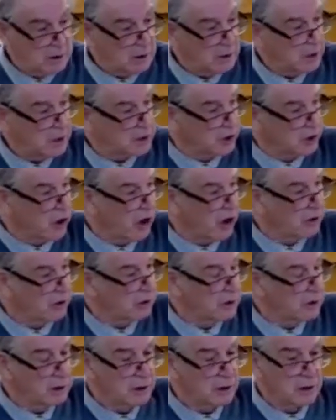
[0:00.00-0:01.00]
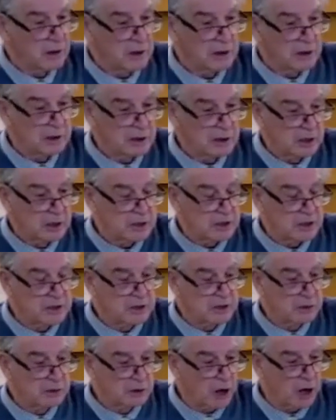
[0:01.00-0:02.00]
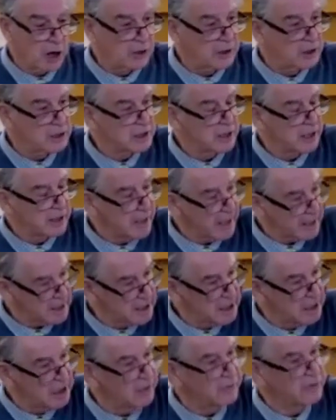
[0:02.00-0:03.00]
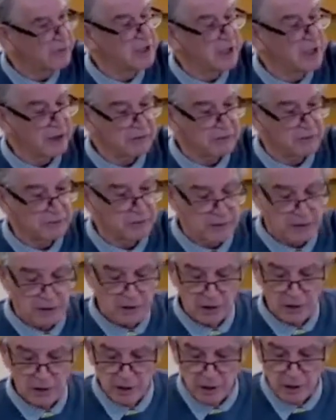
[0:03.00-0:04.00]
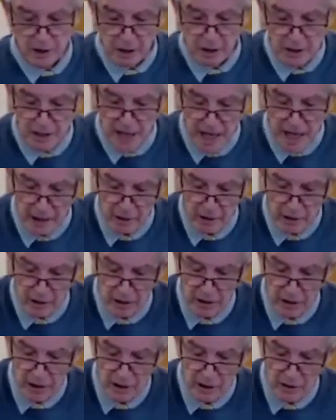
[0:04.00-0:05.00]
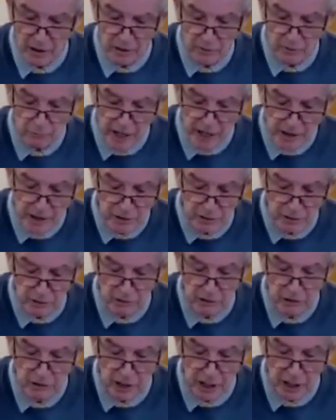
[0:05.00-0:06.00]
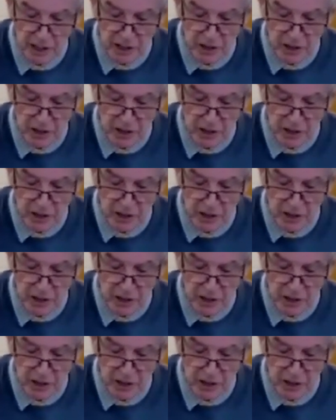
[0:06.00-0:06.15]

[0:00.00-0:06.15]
has gone. It's as though God has said, That's enough, enough. And now Rachel is